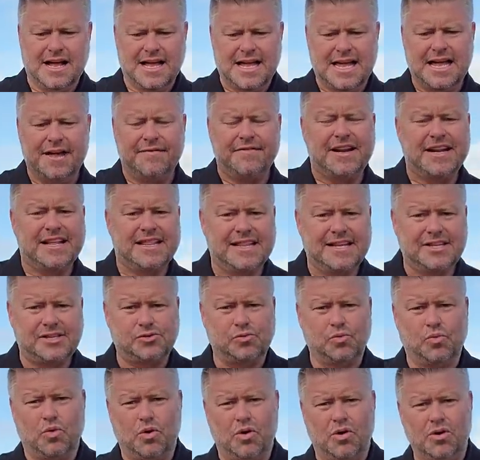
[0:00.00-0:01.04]
Even in
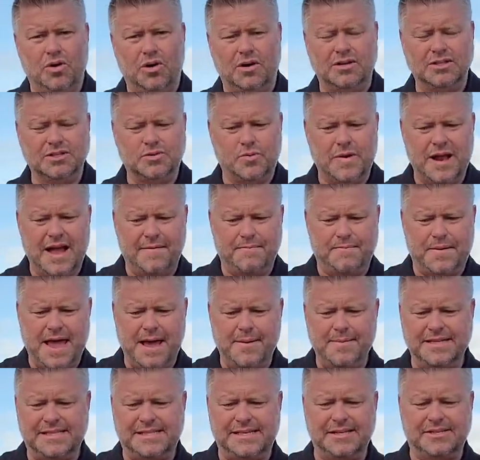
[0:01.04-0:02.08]
this world, we have
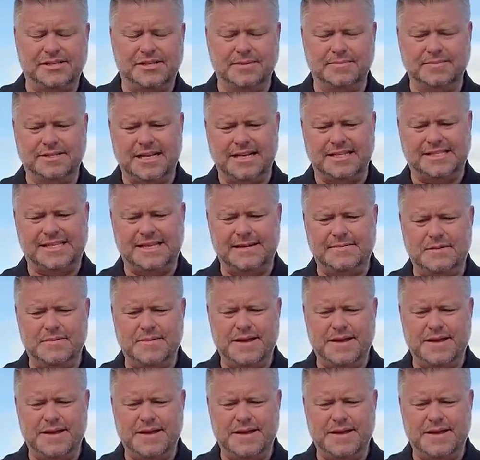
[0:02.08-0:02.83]
payment systems that seem